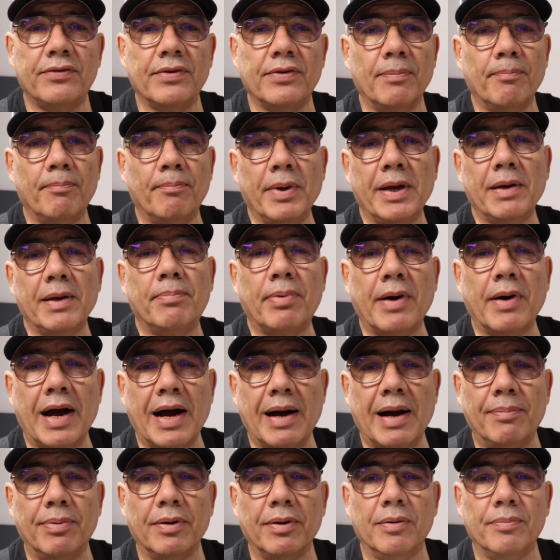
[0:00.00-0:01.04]
some big
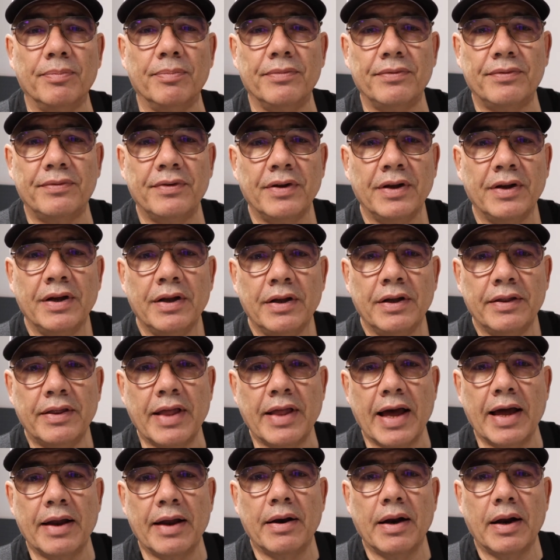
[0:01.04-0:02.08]
problems
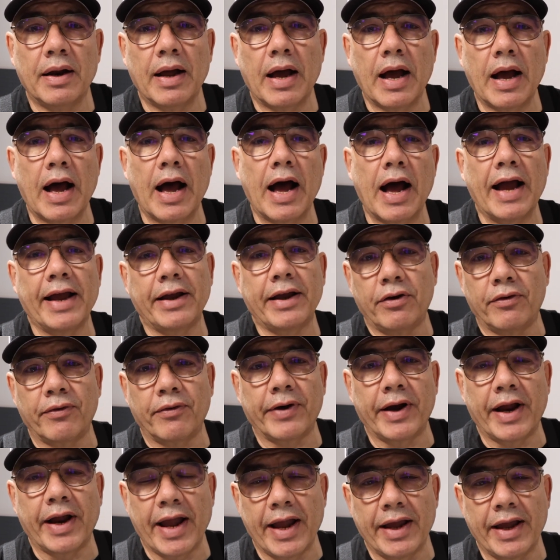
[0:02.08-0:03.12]
that I
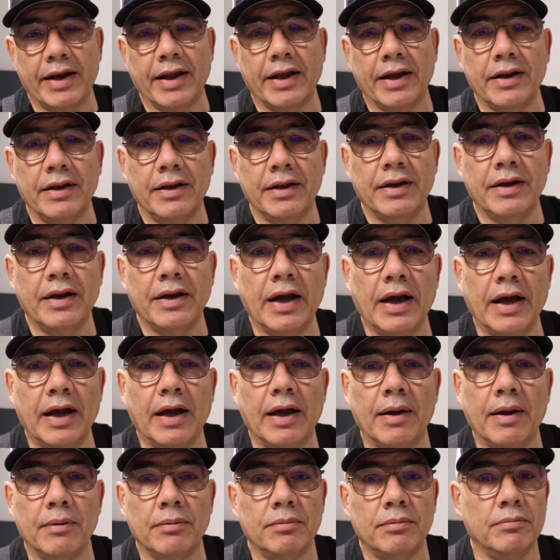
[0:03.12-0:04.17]
created.
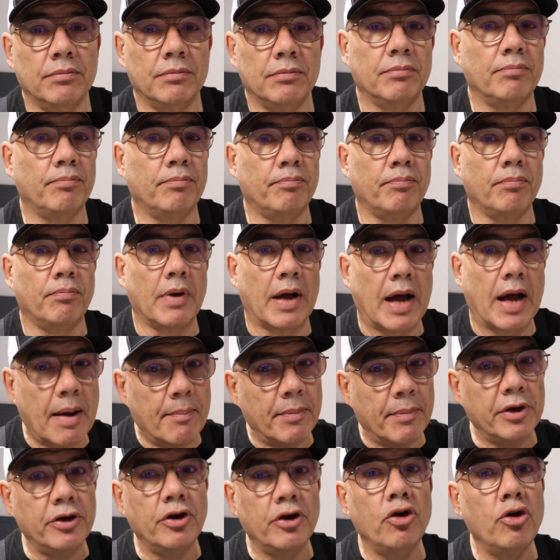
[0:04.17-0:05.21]
I'm
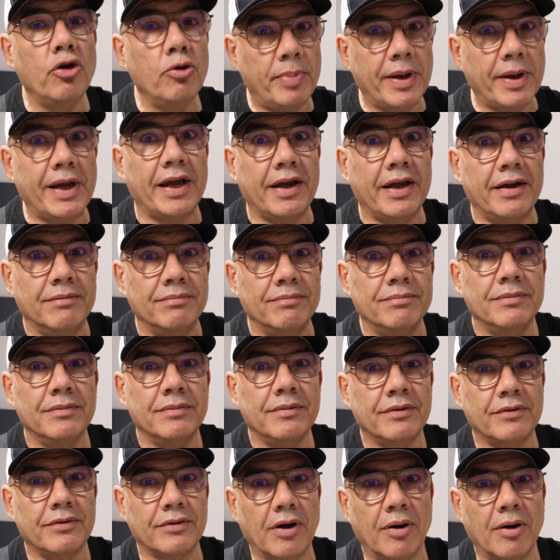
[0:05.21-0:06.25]
a newbie,
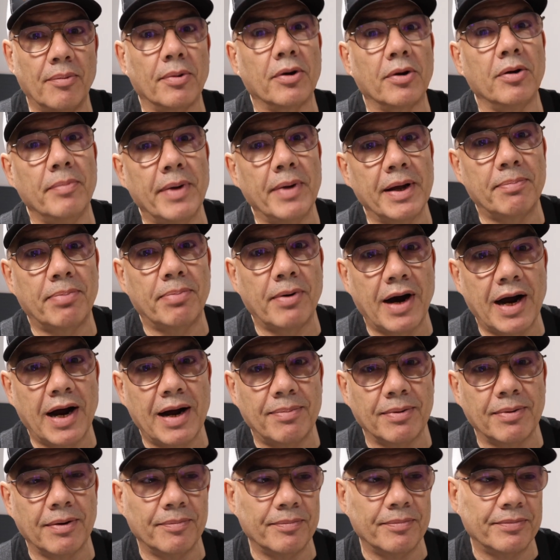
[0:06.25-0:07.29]
so I'm going to make
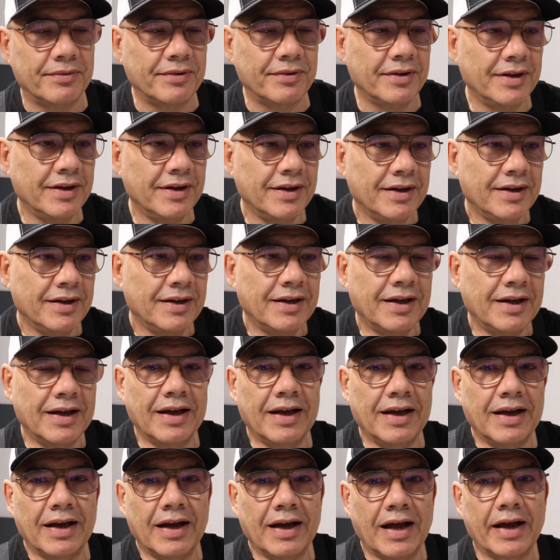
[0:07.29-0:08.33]
problems.
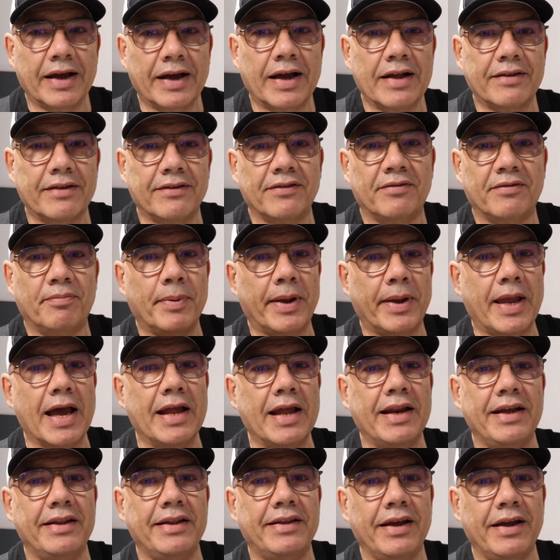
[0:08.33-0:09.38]
I got the
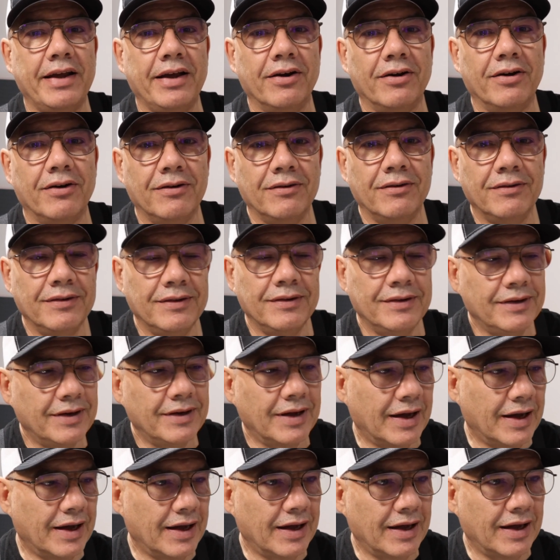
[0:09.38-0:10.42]
spaghetti deal.
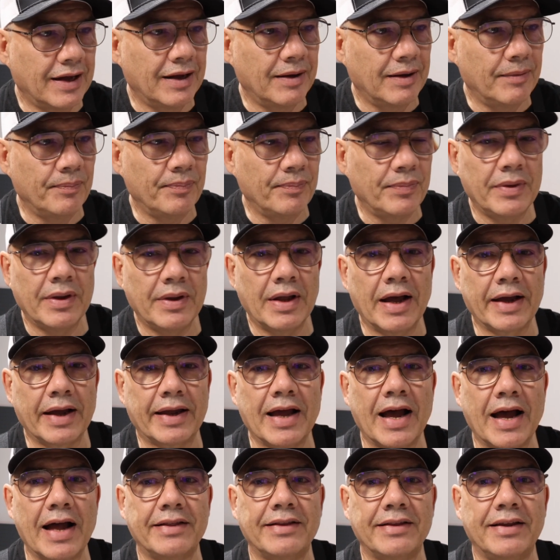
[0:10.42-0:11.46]
I
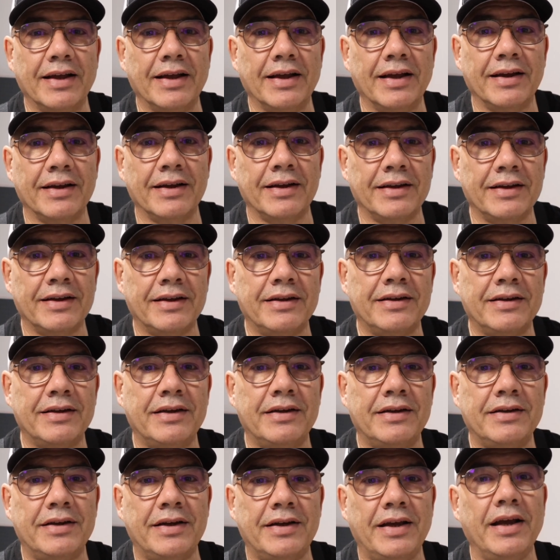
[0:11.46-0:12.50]
got the
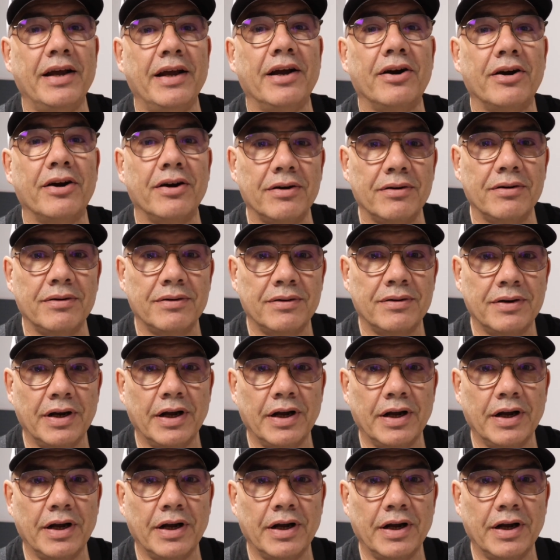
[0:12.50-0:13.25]
gear